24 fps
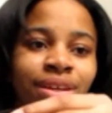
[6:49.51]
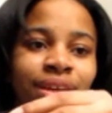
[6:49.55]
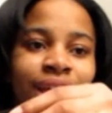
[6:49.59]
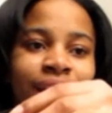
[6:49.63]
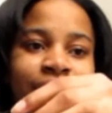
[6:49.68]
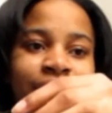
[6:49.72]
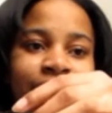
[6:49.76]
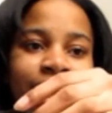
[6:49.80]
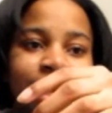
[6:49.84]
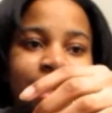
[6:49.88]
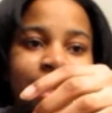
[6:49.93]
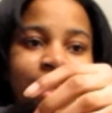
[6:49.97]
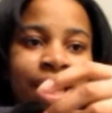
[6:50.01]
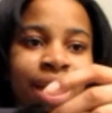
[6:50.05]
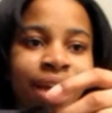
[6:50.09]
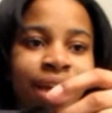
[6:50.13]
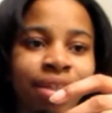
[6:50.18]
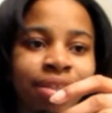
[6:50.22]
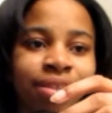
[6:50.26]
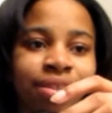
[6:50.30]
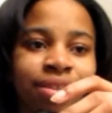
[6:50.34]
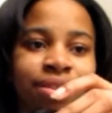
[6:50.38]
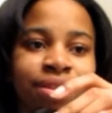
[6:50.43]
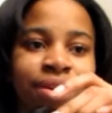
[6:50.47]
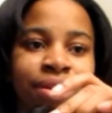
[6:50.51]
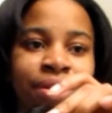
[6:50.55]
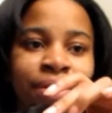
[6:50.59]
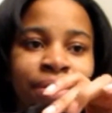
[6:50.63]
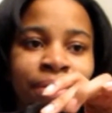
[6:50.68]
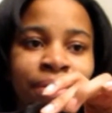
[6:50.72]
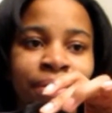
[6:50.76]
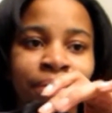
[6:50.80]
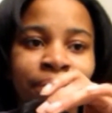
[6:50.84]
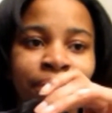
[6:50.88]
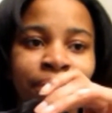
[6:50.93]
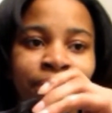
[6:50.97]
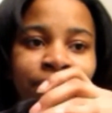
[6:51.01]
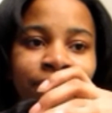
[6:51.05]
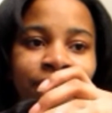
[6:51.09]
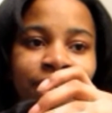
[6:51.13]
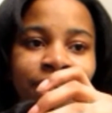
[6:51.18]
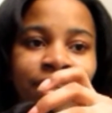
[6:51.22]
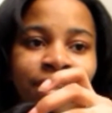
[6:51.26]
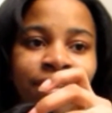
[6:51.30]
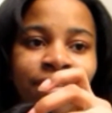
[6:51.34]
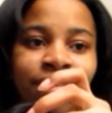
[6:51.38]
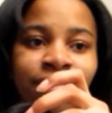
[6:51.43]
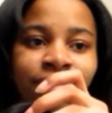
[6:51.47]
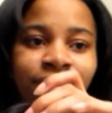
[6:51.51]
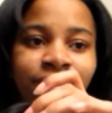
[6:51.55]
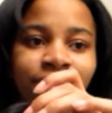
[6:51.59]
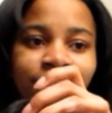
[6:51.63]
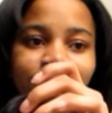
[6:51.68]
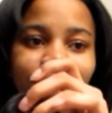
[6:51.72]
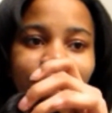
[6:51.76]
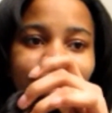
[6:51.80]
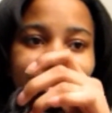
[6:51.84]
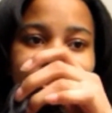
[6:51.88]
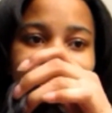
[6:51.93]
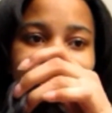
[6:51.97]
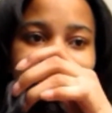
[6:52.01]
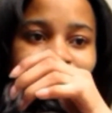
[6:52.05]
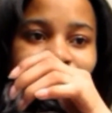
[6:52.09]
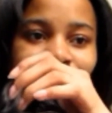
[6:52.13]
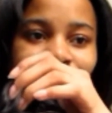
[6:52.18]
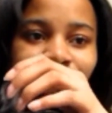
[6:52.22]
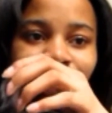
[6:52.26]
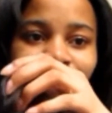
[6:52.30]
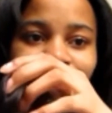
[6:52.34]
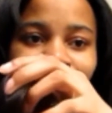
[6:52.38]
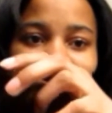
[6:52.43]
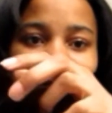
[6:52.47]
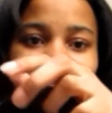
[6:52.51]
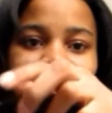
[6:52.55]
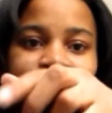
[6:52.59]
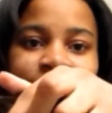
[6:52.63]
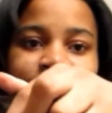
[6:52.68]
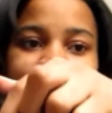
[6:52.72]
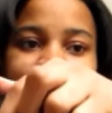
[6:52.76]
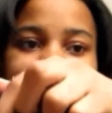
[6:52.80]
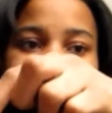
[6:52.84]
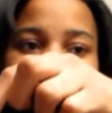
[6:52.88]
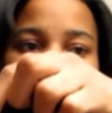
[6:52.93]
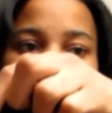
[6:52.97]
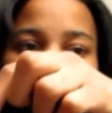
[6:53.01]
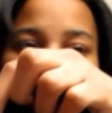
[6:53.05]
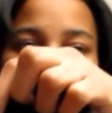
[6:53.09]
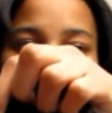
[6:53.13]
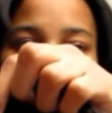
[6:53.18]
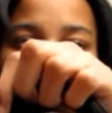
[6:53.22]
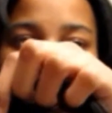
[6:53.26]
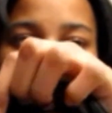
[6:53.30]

I got like some needles or something right